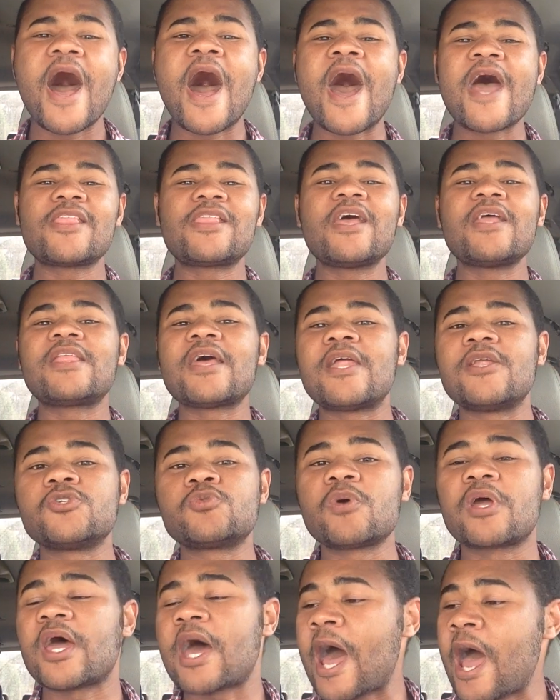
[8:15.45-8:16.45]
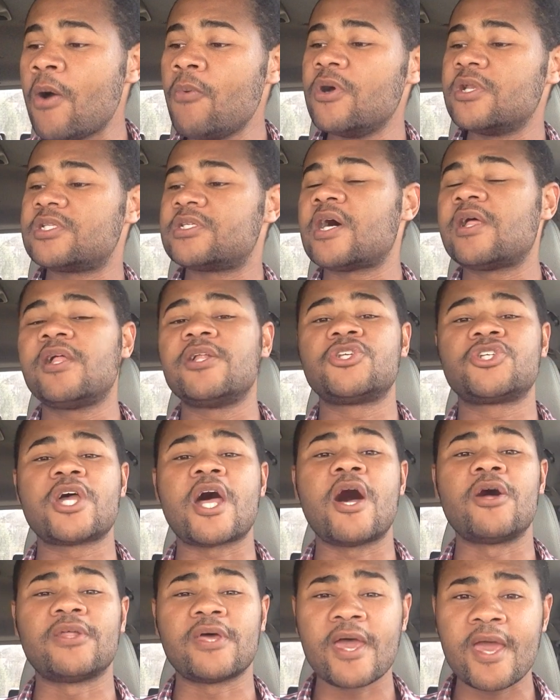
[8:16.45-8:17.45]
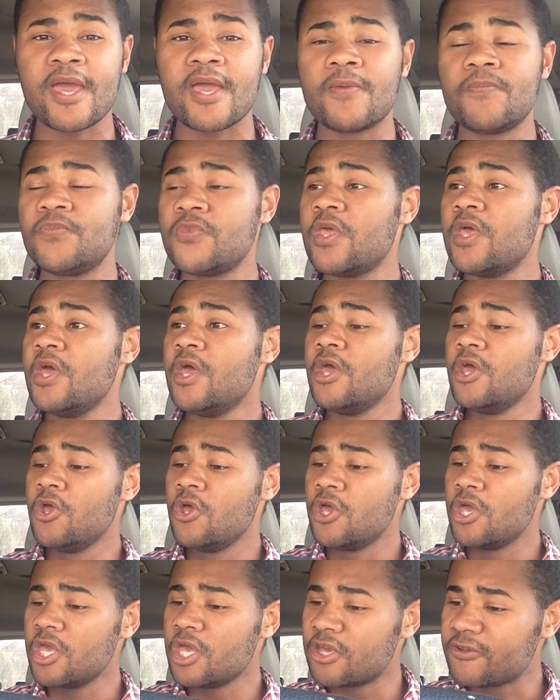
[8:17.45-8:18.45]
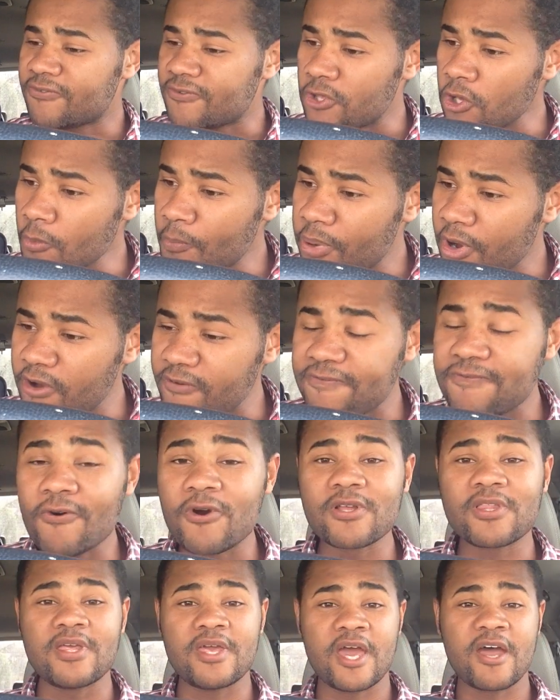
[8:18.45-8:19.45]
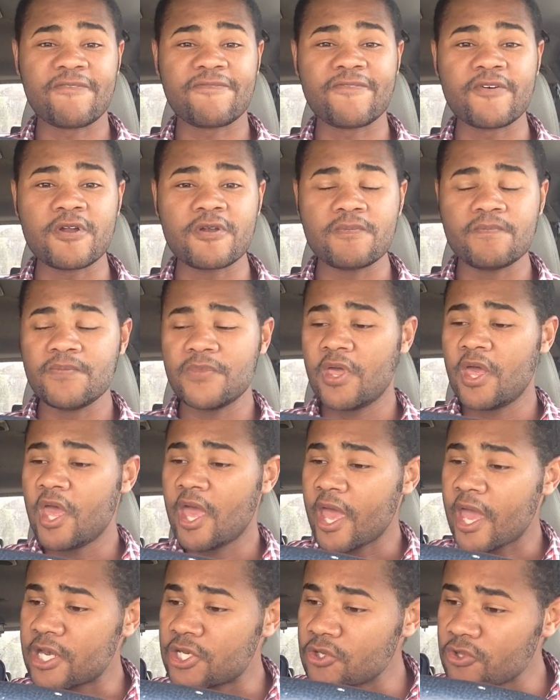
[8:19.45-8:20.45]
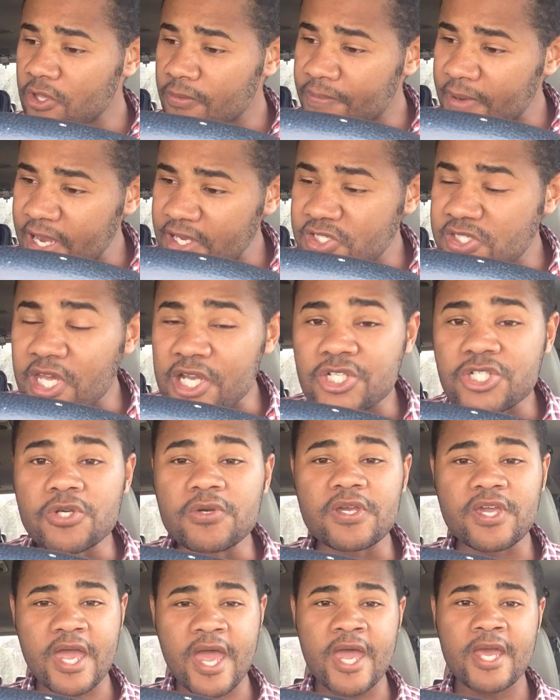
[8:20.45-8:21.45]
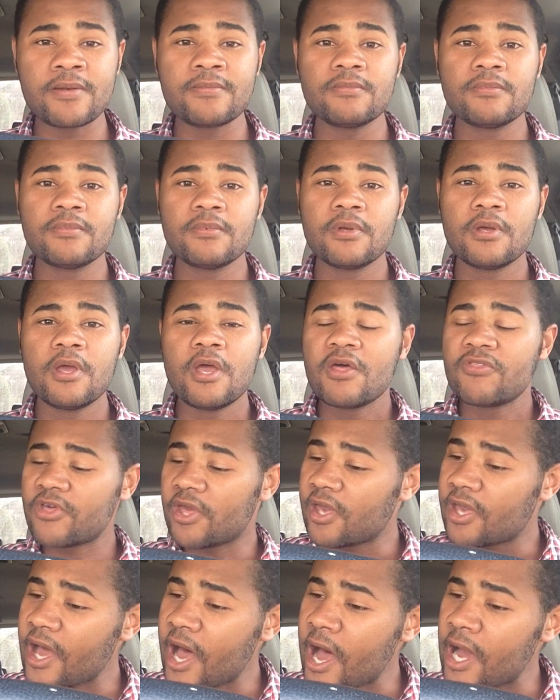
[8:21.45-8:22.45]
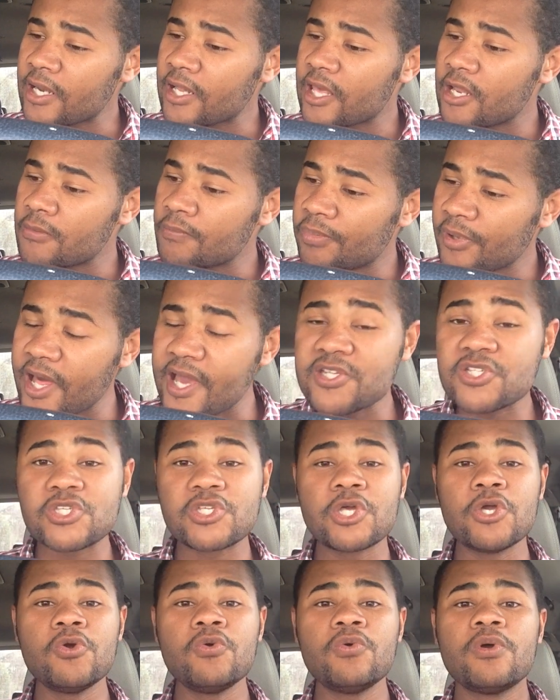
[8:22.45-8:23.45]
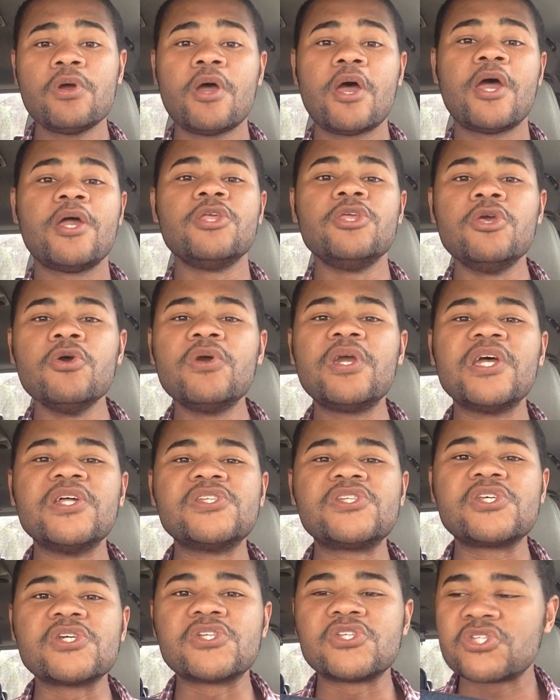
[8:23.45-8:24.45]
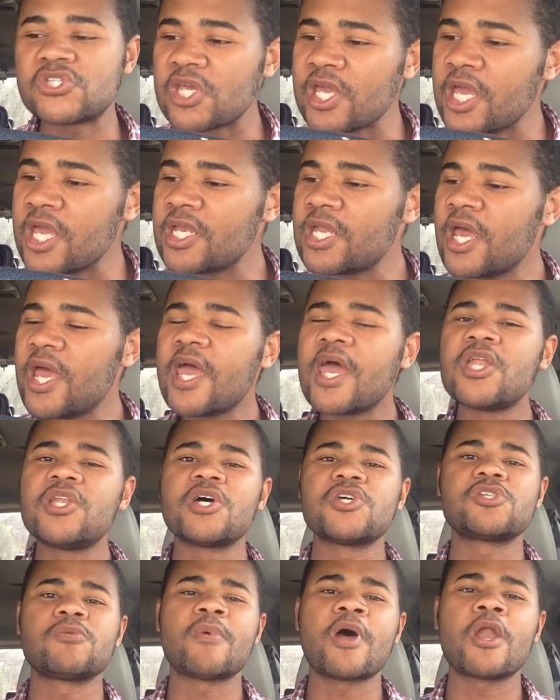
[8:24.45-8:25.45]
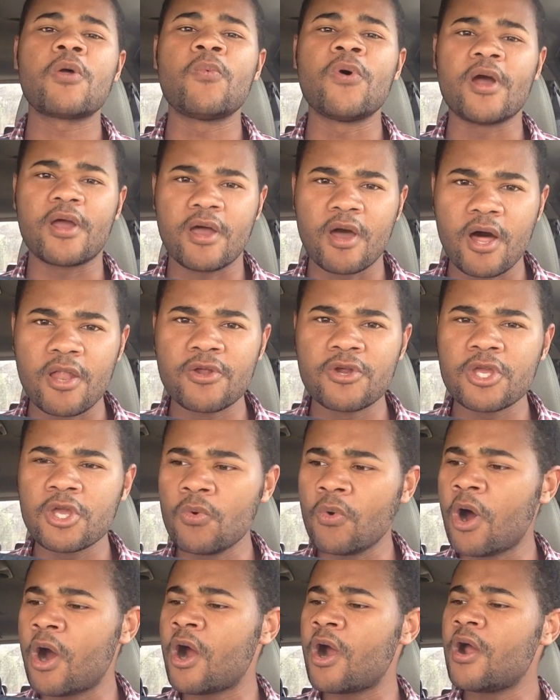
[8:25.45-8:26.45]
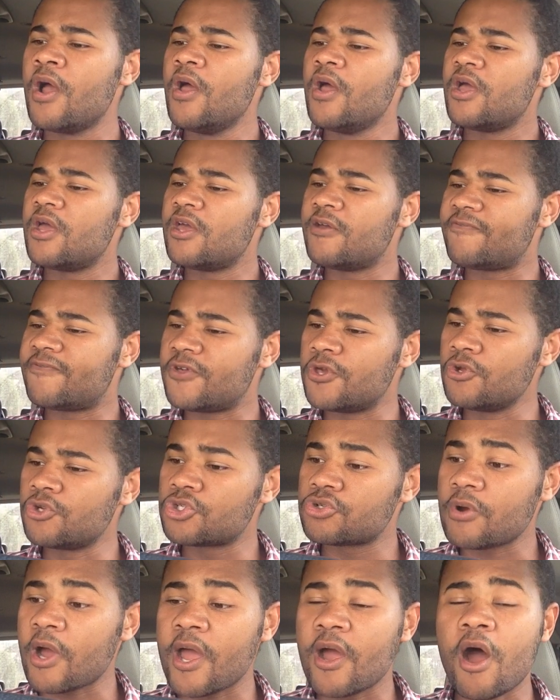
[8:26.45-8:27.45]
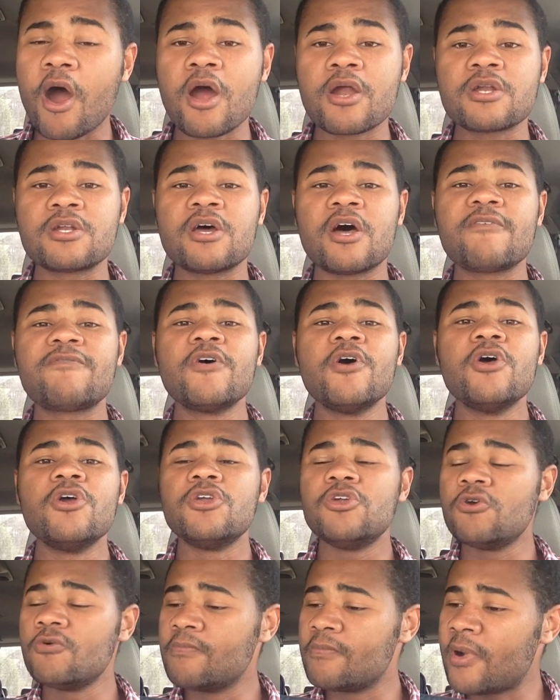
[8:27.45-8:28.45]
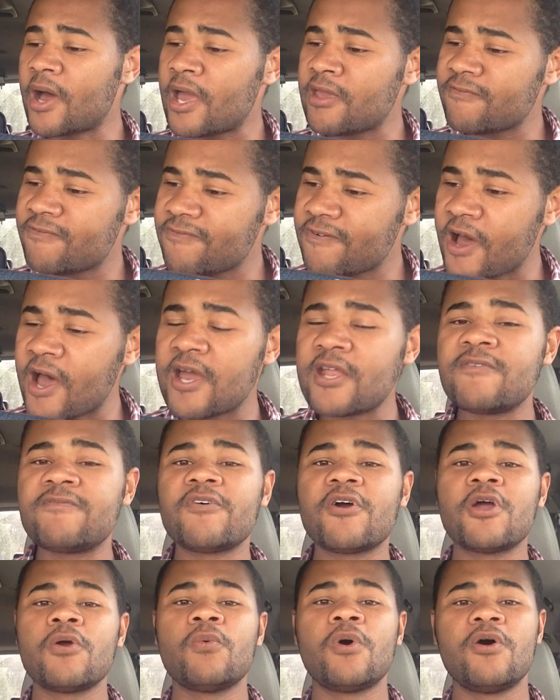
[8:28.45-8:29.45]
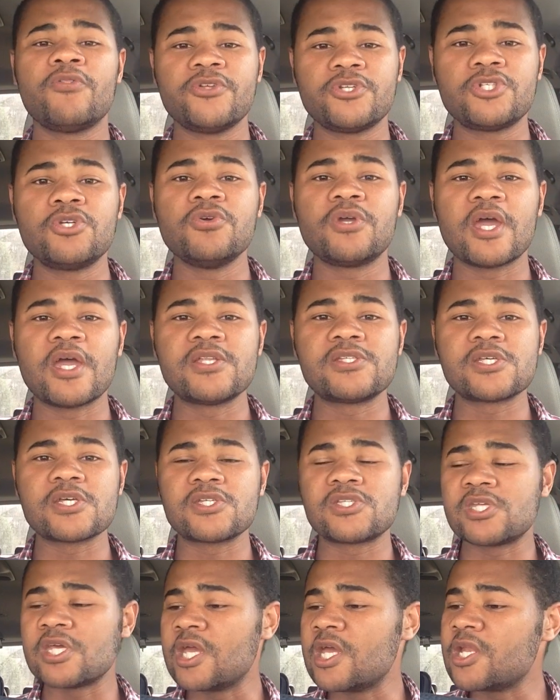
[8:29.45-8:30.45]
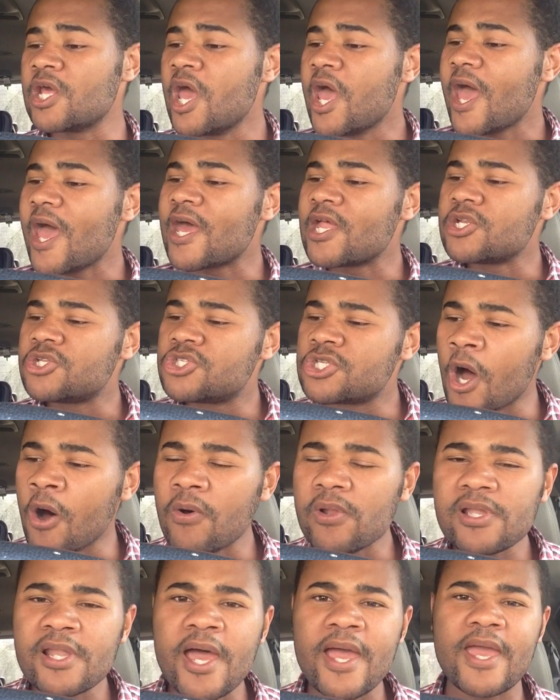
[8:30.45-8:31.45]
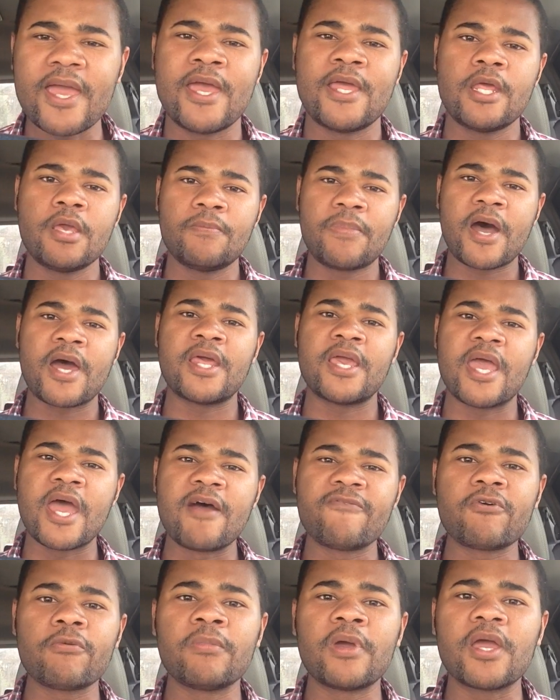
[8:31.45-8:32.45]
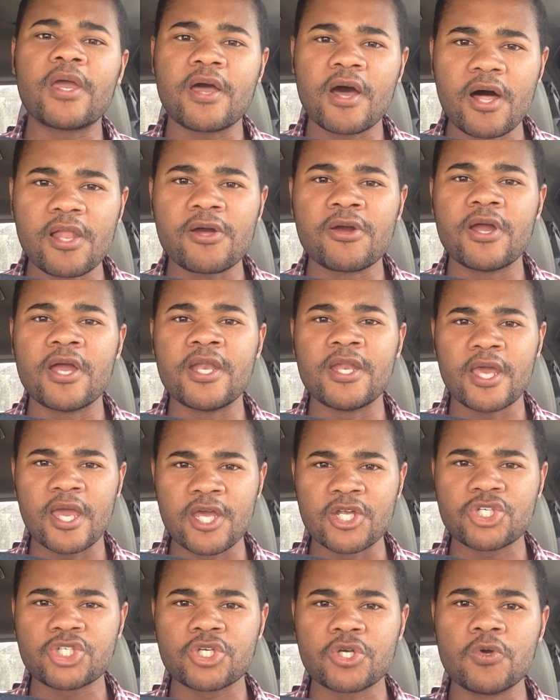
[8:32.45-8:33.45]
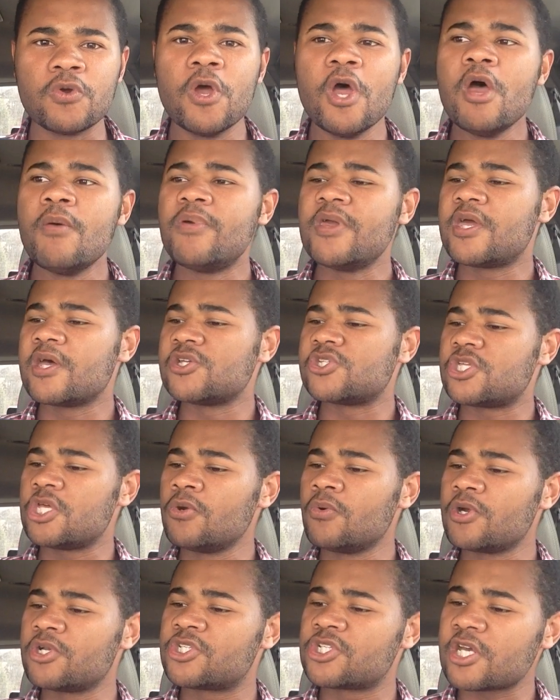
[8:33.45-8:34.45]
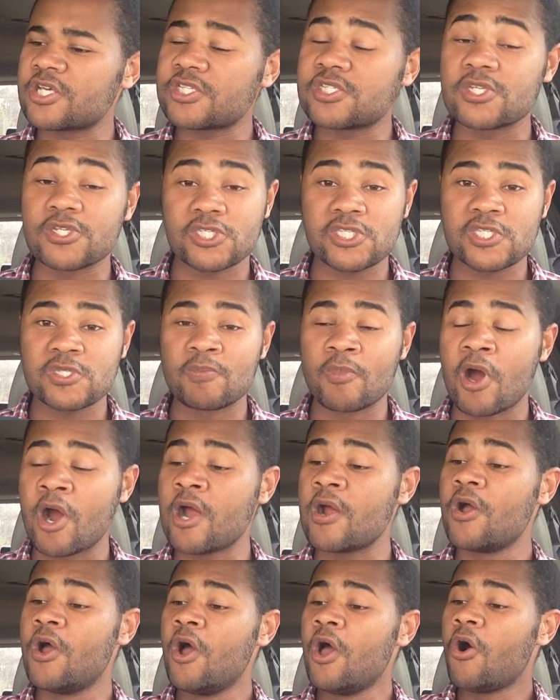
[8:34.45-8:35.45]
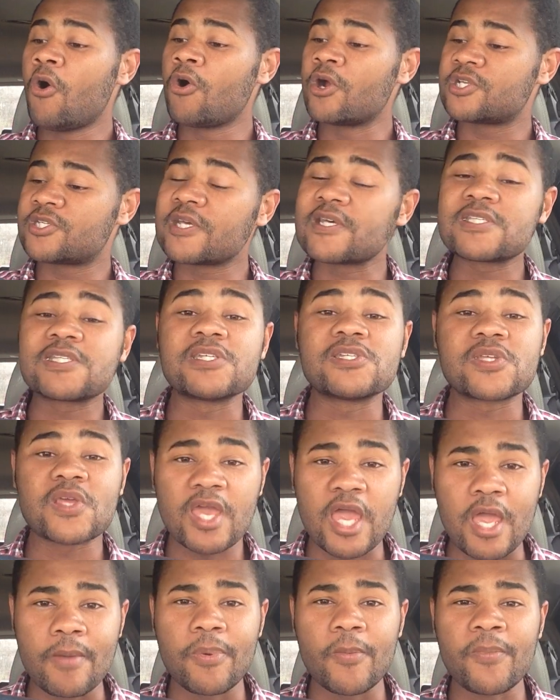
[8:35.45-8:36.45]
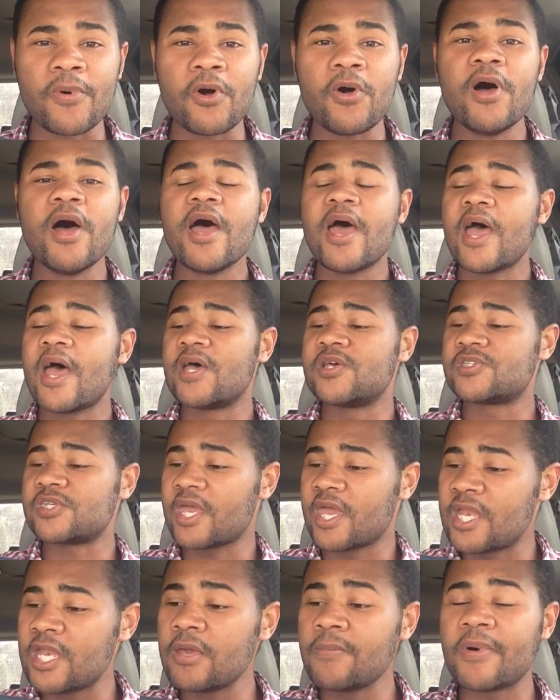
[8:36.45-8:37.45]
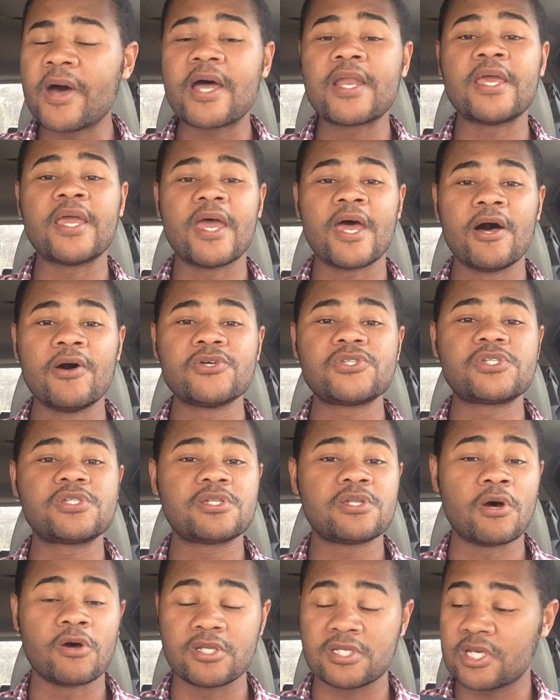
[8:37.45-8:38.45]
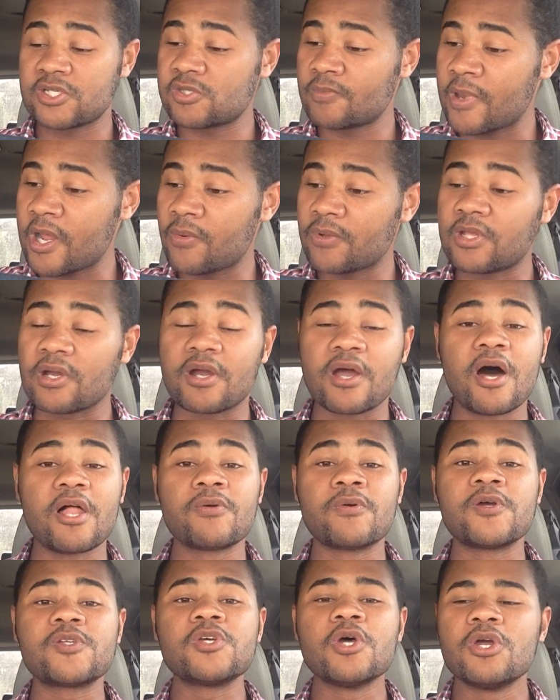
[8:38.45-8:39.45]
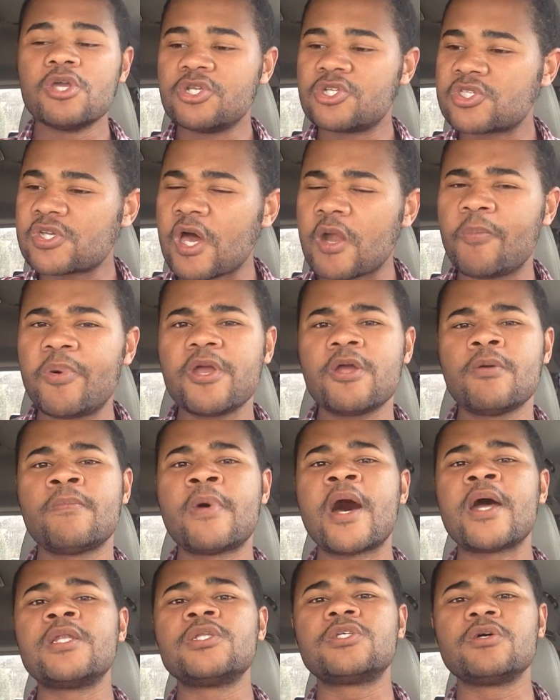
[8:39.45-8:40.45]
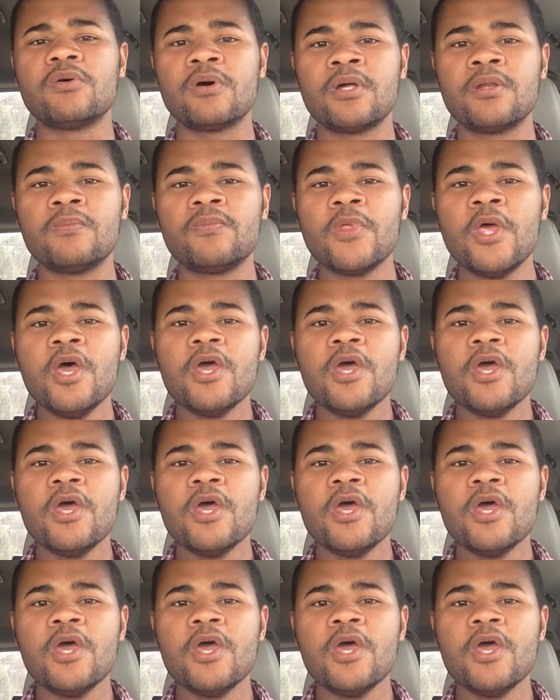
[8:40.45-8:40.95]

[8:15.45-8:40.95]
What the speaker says: I think that is wicked. I would tell a child, hey, if you put forth the effort and do the best that you can, then God can bless you and you can succeed. It doesn't matter what color you are. If you try hard enough, you might find very well that you can succeed. And don't let anybody ever make color an issue, because you are just as smart or just as capable as anybody else. Doesn't matter what their color is. You just got to put your mind to it.